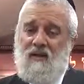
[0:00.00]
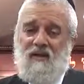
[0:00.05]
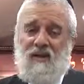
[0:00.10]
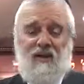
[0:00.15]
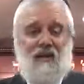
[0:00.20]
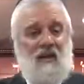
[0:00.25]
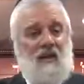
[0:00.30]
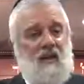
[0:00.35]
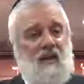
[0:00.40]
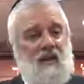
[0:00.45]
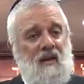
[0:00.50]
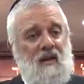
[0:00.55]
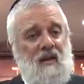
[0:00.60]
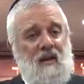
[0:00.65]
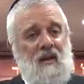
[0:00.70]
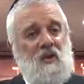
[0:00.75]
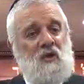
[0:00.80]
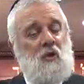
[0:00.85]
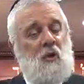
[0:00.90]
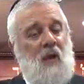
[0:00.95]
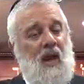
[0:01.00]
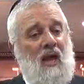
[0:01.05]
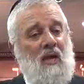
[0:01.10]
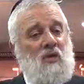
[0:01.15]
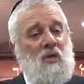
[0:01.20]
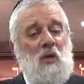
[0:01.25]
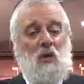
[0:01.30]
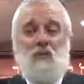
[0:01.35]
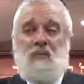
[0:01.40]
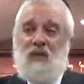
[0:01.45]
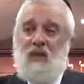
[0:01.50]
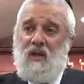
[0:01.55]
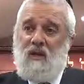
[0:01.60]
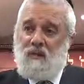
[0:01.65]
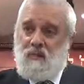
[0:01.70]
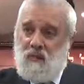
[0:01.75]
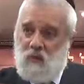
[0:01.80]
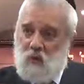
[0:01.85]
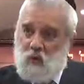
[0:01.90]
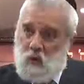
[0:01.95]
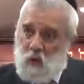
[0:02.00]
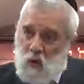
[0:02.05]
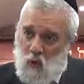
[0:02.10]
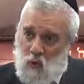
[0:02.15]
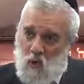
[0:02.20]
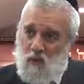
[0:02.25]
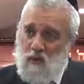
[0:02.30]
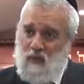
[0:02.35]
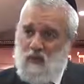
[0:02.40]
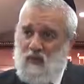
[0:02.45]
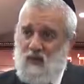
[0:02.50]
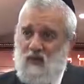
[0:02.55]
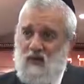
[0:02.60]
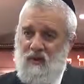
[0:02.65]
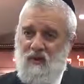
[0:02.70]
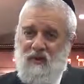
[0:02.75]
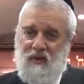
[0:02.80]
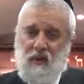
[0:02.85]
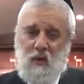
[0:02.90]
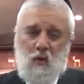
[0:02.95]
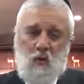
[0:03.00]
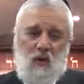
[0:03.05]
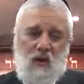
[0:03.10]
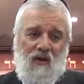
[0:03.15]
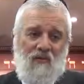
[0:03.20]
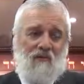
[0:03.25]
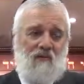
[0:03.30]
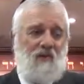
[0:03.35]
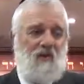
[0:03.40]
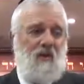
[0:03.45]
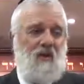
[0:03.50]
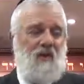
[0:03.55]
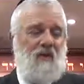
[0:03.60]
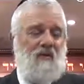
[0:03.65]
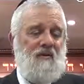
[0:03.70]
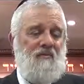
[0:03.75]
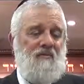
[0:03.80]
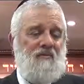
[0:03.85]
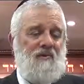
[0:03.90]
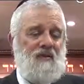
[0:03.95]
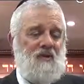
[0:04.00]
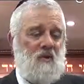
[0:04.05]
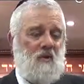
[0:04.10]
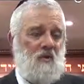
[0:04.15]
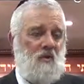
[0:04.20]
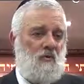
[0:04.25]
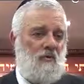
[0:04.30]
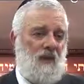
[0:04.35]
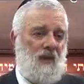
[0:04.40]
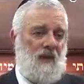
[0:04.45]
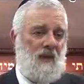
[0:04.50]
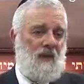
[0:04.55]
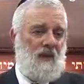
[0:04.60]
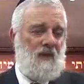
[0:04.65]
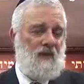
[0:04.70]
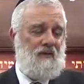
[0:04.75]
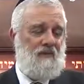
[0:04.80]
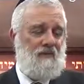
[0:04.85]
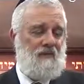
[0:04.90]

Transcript: that he should actually be absorbed into every physical being.